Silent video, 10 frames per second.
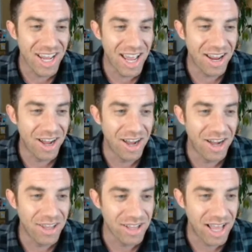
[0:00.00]
at
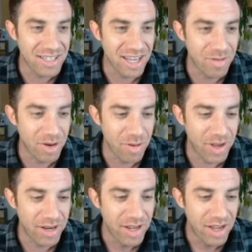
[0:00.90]
the last game here, my
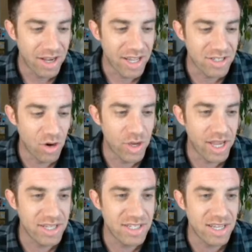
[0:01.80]
bad, against
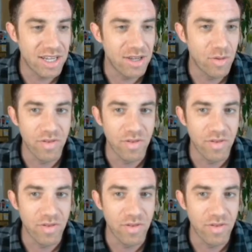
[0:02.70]
OKC, we've